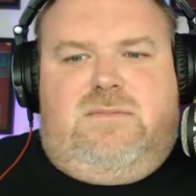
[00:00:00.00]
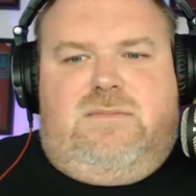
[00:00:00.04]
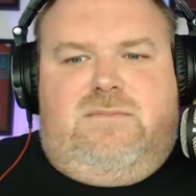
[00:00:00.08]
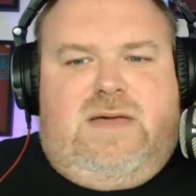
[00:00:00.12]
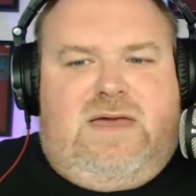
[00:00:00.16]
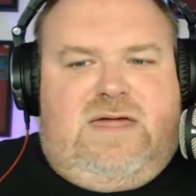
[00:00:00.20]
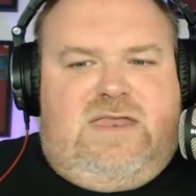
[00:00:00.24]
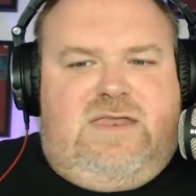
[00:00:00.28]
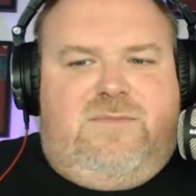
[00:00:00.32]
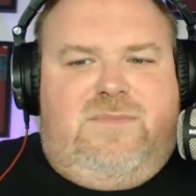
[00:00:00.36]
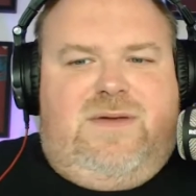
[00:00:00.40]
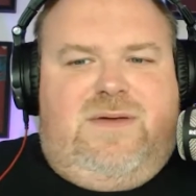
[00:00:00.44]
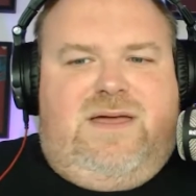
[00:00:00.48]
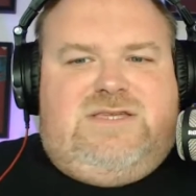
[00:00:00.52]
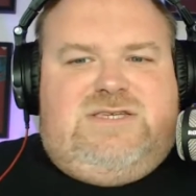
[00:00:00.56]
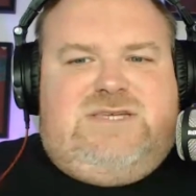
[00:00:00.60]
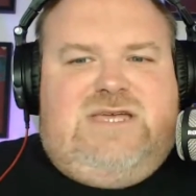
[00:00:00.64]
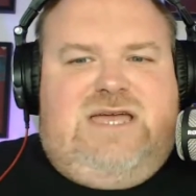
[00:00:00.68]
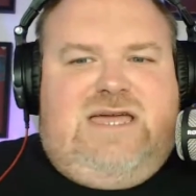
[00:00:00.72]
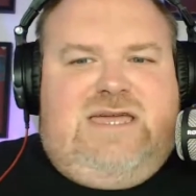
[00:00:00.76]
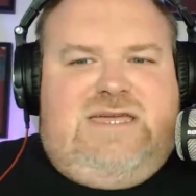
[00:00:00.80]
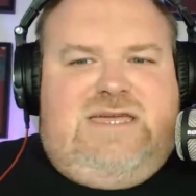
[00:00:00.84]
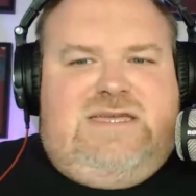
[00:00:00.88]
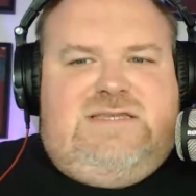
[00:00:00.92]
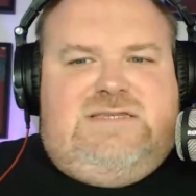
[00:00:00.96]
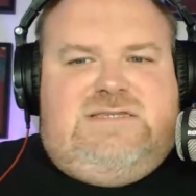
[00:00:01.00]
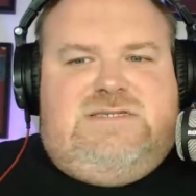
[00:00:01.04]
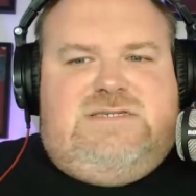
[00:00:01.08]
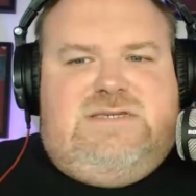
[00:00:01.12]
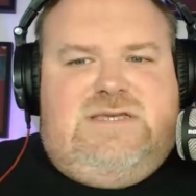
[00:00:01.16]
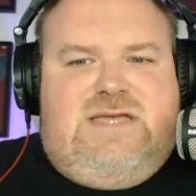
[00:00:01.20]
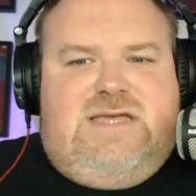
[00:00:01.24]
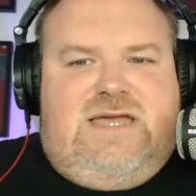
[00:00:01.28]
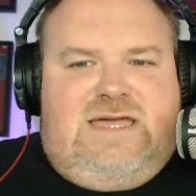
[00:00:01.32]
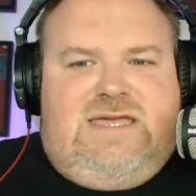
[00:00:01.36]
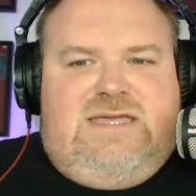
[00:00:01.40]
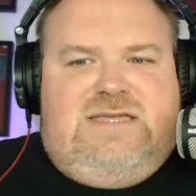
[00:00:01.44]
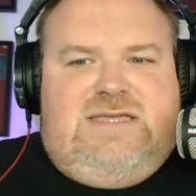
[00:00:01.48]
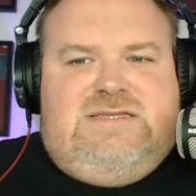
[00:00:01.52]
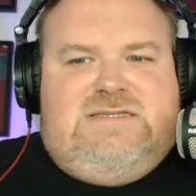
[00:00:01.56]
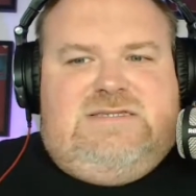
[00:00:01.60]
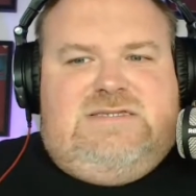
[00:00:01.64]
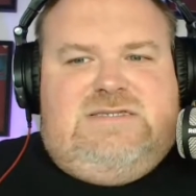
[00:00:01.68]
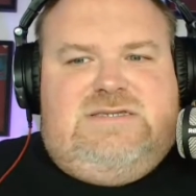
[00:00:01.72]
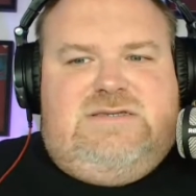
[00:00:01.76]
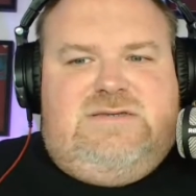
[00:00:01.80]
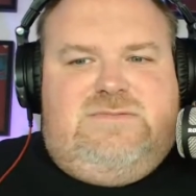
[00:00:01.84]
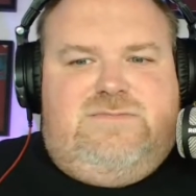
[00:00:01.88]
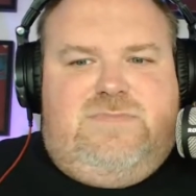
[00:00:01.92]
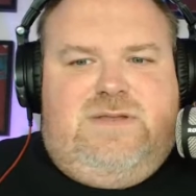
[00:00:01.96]
Man of the match,
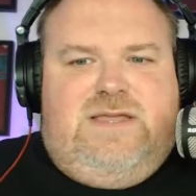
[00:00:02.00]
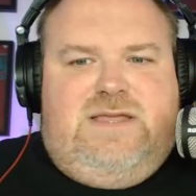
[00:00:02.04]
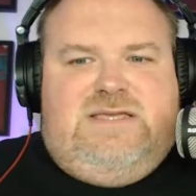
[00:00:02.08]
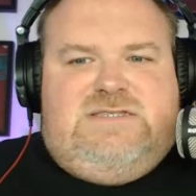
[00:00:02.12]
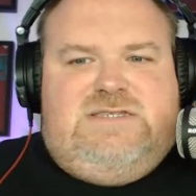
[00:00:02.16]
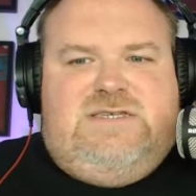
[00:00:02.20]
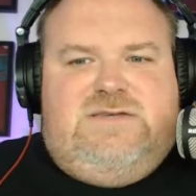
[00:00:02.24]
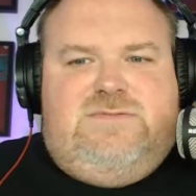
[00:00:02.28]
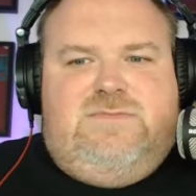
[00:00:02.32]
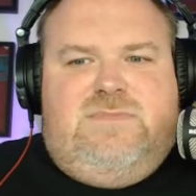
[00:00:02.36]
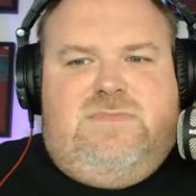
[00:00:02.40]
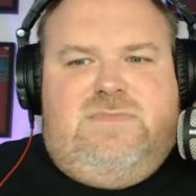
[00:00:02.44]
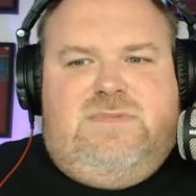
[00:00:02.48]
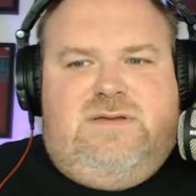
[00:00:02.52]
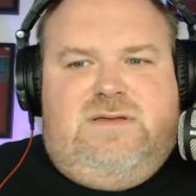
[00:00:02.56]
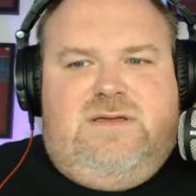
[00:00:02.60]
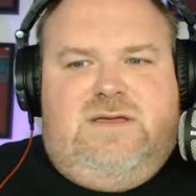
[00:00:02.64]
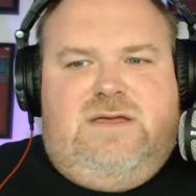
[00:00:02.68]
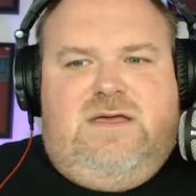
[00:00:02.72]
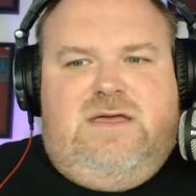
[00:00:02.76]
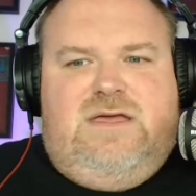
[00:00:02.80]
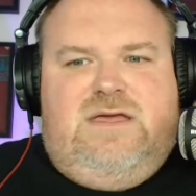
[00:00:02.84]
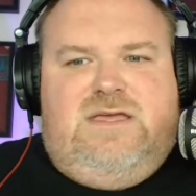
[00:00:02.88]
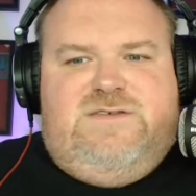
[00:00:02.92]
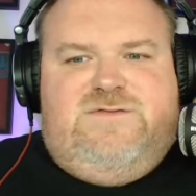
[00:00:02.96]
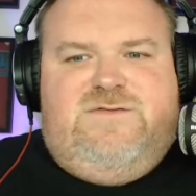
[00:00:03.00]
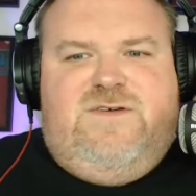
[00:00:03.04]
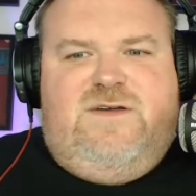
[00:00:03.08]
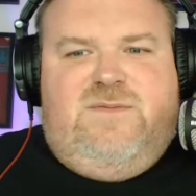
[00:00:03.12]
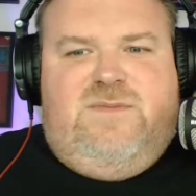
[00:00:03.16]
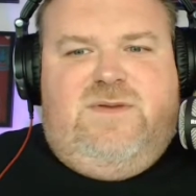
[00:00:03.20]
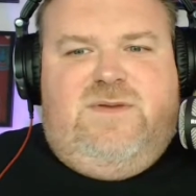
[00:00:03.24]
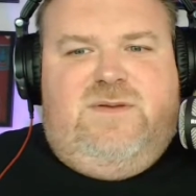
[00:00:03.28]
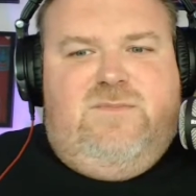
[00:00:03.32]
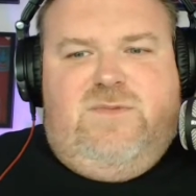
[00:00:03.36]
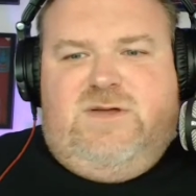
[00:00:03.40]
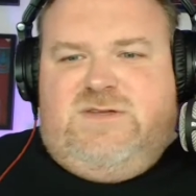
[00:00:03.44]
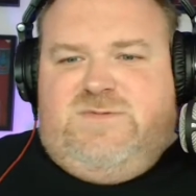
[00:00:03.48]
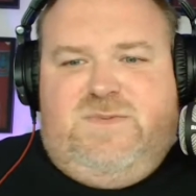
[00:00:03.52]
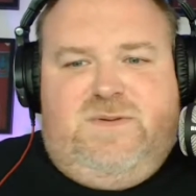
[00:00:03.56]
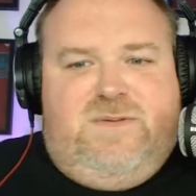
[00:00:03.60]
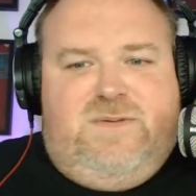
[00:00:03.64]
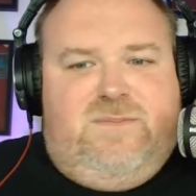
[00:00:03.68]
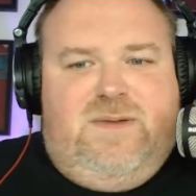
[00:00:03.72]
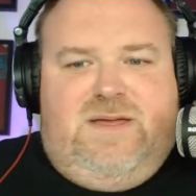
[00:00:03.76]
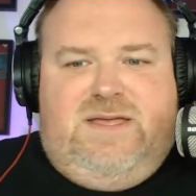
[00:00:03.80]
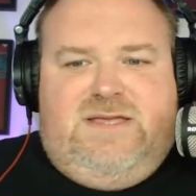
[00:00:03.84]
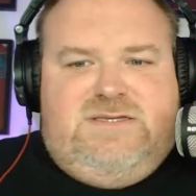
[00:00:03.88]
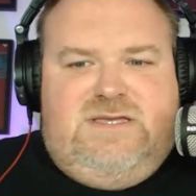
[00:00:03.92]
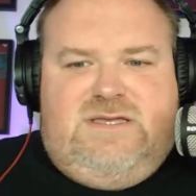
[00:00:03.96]
eight, bless him. His family must be
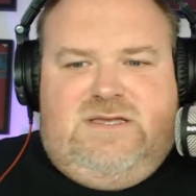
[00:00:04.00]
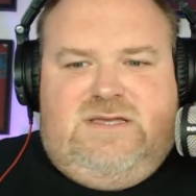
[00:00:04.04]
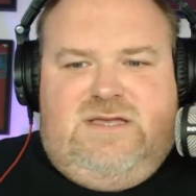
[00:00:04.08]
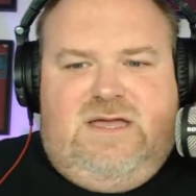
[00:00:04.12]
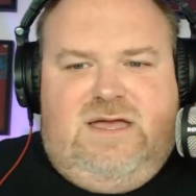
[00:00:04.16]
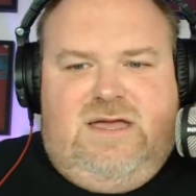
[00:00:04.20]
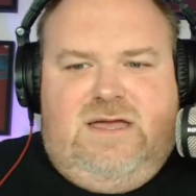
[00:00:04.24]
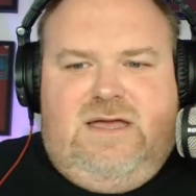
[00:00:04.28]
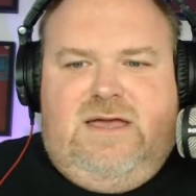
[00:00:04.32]
amazing.